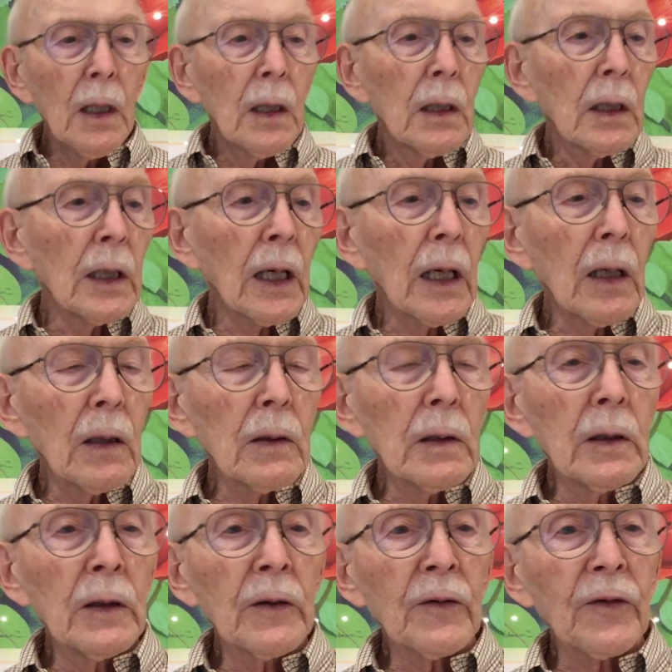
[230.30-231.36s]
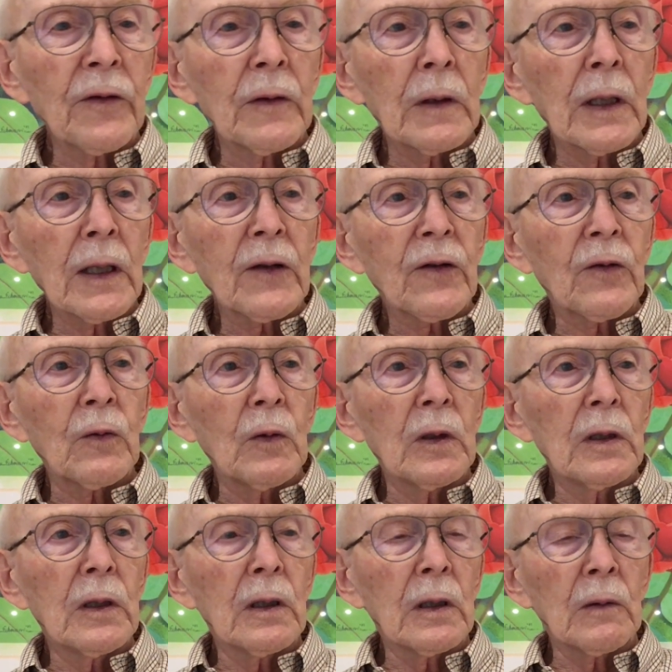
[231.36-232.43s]
Now, here's the next
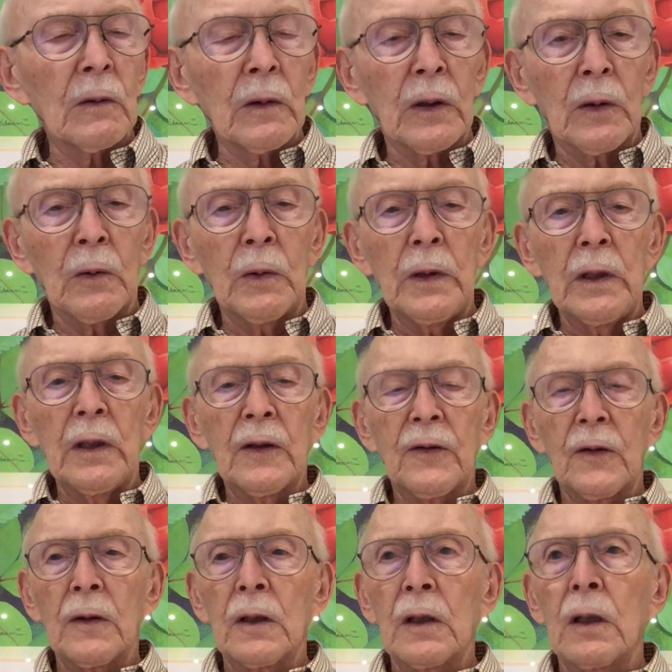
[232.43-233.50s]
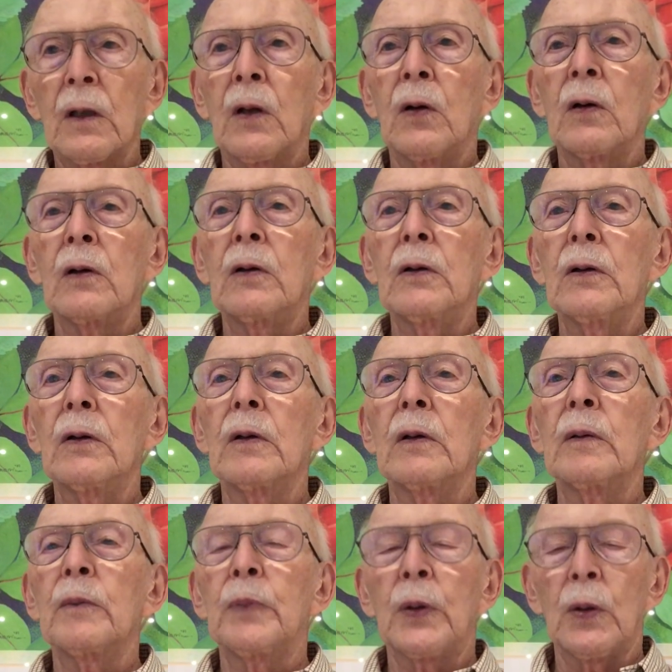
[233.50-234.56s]
one that we're going to read. It's a little longer
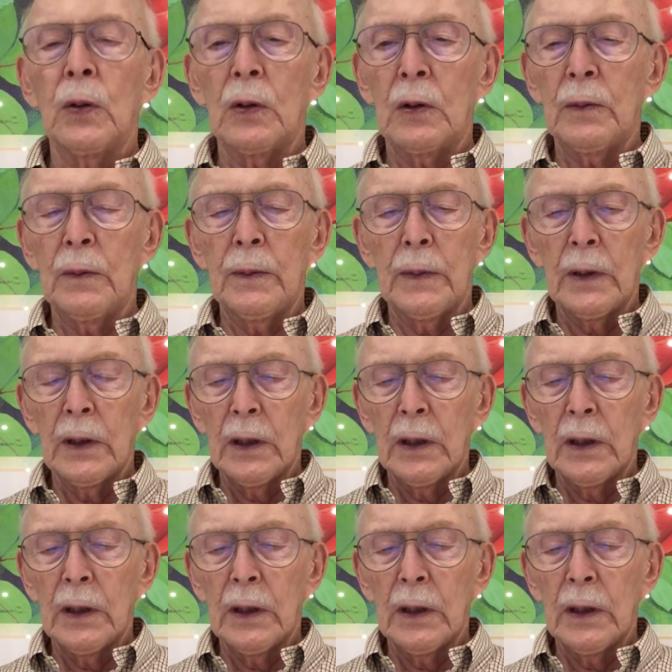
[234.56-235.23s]
poem.